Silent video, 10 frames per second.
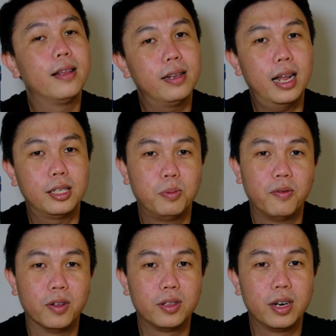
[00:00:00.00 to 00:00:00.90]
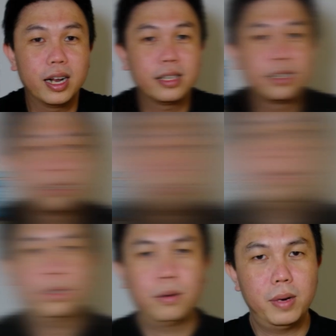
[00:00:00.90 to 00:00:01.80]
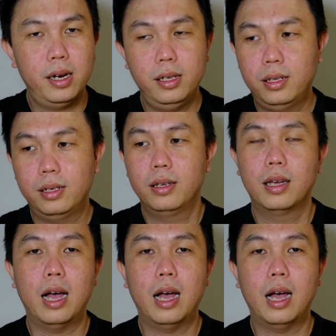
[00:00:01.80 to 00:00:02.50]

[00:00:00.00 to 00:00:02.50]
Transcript: Let's move on to the next. Next on my list,